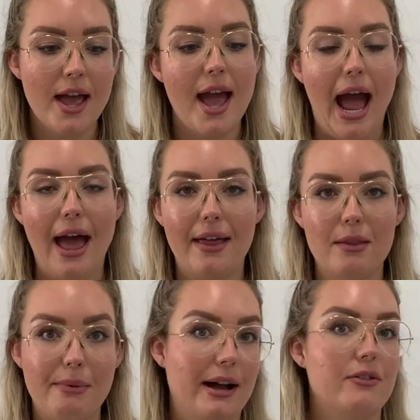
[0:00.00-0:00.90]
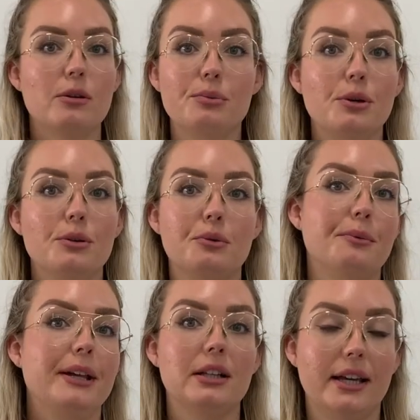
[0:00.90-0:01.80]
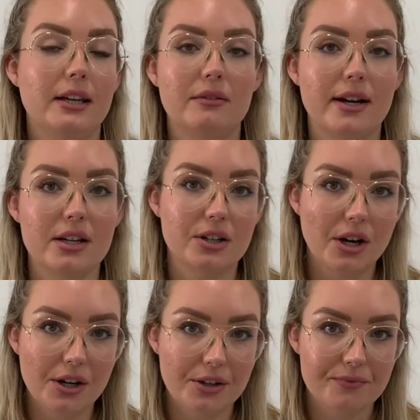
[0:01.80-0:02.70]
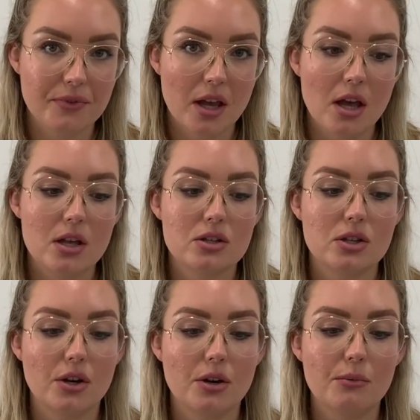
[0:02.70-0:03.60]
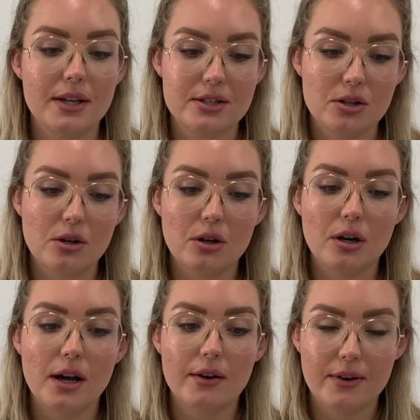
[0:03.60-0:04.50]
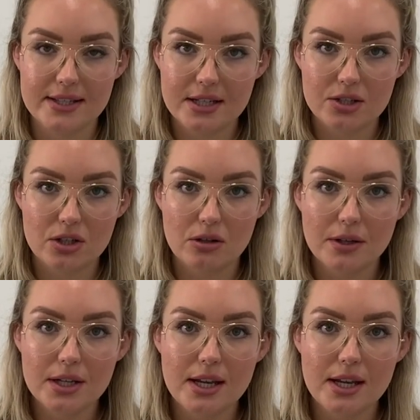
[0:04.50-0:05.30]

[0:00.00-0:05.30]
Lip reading: and the back of the board will be clean and ready to go. So once your resin is cured, it